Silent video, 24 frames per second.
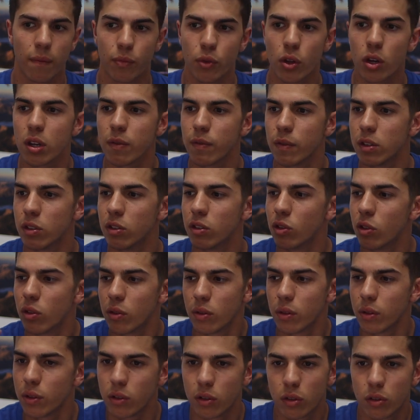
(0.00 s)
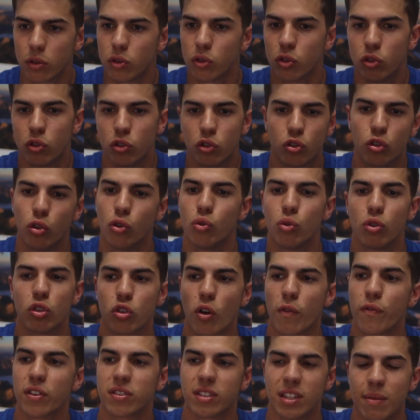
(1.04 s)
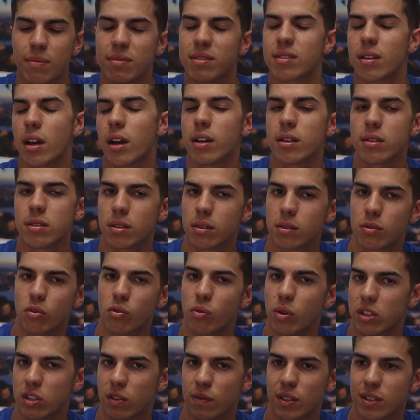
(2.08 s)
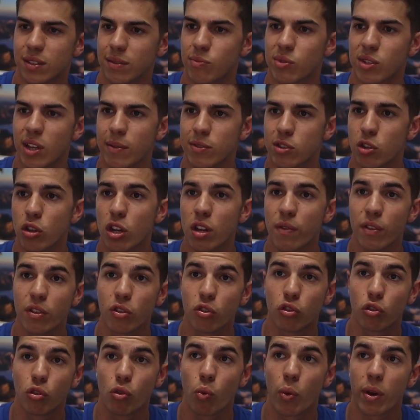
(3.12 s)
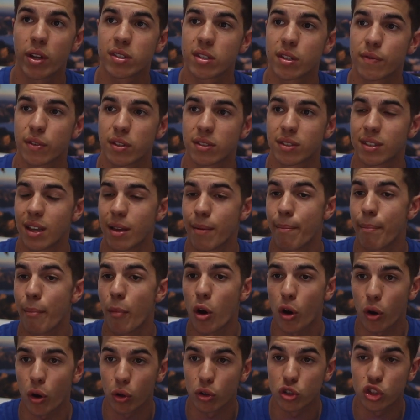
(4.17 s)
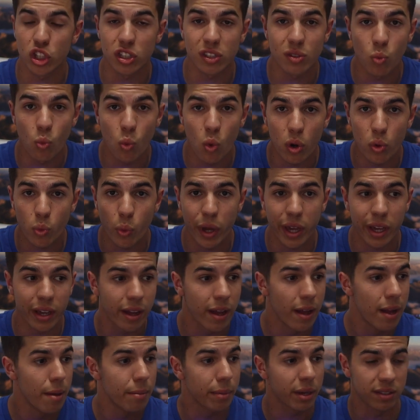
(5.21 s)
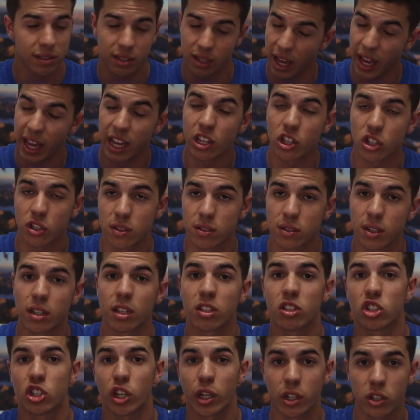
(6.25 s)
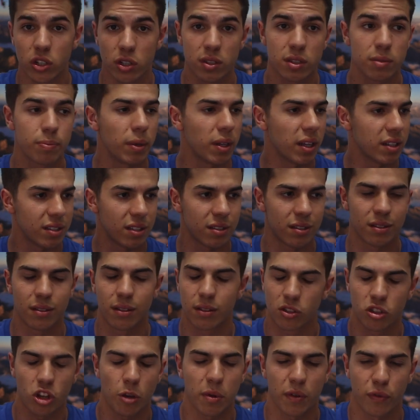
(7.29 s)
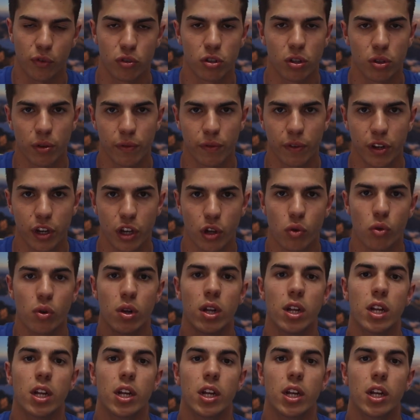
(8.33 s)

Not even two wings of the same size, not even two wings of the same model, just one wing, because it ages and it changes, but that's a topic for another video.